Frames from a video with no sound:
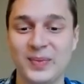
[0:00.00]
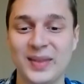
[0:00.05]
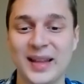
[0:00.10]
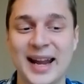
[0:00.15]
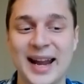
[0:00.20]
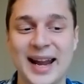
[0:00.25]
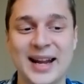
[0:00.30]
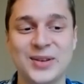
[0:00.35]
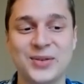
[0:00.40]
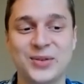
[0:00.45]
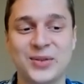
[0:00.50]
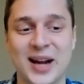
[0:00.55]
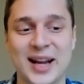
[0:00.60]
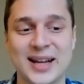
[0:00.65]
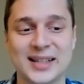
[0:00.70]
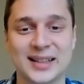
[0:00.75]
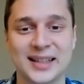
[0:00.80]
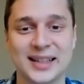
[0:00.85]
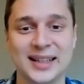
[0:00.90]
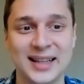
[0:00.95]
And
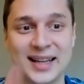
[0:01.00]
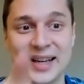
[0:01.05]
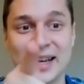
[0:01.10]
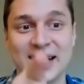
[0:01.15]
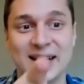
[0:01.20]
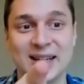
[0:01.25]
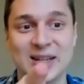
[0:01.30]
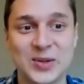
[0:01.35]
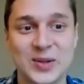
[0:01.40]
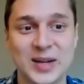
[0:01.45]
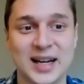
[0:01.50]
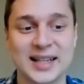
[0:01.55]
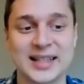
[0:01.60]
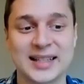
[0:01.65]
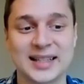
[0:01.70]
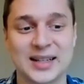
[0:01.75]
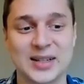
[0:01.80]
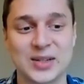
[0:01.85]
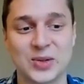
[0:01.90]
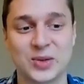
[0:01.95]
finally, you guys
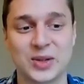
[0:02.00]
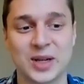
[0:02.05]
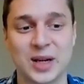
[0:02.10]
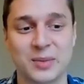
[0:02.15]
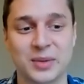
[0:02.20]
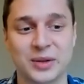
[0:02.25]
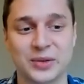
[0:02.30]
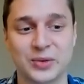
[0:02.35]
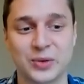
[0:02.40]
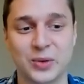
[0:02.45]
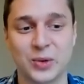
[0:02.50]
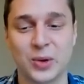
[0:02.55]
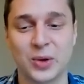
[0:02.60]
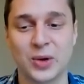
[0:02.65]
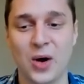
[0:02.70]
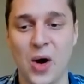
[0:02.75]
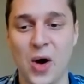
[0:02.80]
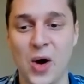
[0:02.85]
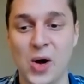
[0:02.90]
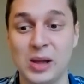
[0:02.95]
can do number 4
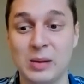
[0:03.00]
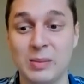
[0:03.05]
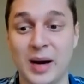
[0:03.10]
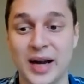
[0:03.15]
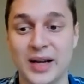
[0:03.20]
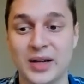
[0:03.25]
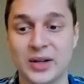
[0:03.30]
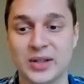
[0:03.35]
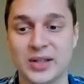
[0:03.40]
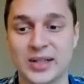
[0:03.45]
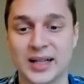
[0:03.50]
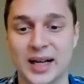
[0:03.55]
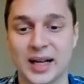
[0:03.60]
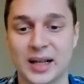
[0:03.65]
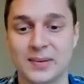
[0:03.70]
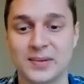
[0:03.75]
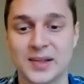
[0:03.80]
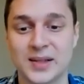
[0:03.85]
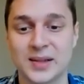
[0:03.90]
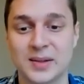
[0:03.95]
all by
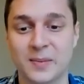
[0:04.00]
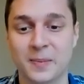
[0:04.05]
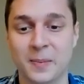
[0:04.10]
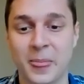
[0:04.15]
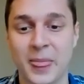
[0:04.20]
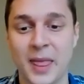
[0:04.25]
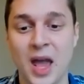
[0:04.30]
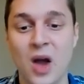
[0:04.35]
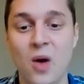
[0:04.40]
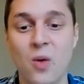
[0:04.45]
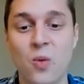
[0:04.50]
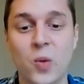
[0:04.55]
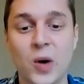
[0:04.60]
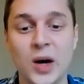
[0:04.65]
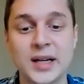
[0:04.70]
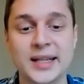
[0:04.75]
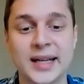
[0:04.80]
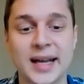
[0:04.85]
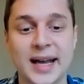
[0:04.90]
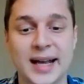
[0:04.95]
yourselves. What
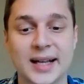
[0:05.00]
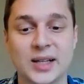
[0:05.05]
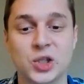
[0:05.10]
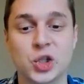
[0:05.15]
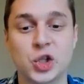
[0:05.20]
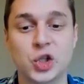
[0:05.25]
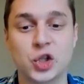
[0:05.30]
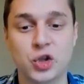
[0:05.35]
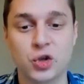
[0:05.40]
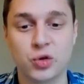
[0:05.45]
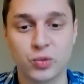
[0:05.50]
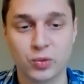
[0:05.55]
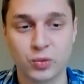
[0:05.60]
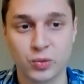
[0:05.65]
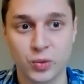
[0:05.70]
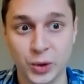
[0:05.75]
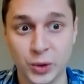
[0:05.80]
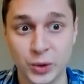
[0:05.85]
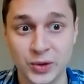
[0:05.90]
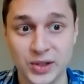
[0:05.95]
has
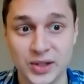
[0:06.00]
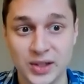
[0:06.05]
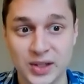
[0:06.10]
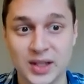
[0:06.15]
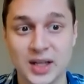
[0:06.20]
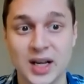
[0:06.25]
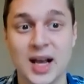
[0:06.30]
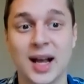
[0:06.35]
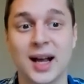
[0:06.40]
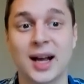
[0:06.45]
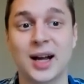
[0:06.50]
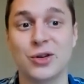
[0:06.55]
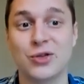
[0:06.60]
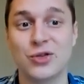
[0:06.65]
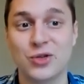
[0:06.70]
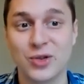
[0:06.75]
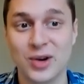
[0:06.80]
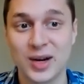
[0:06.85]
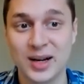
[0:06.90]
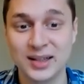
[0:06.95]
roots, a
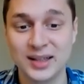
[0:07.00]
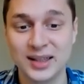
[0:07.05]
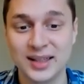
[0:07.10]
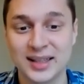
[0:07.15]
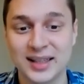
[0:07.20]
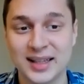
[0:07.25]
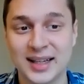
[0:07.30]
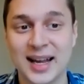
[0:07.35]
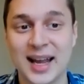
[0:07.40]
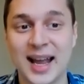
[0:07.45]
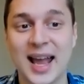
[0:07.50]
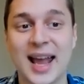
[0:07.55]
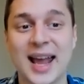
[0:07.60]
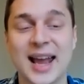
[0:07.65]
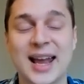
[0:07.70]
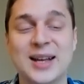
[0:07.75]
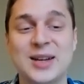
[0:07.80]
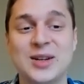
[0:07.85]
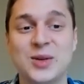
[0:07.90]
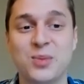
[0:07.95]
trunk,
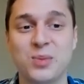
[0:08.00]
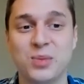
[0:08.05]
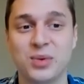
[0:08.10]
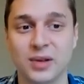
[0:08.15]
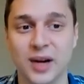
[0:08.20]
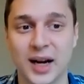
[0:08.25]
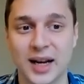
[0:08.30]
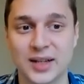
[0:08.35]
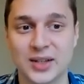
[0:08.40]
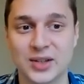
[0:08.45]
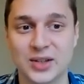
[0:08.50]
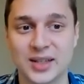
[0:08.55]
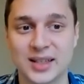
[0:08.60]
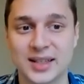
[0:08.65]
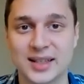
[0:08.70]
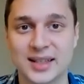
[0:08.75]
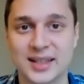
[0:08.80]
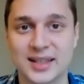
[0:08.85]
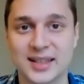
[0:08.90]
and branches?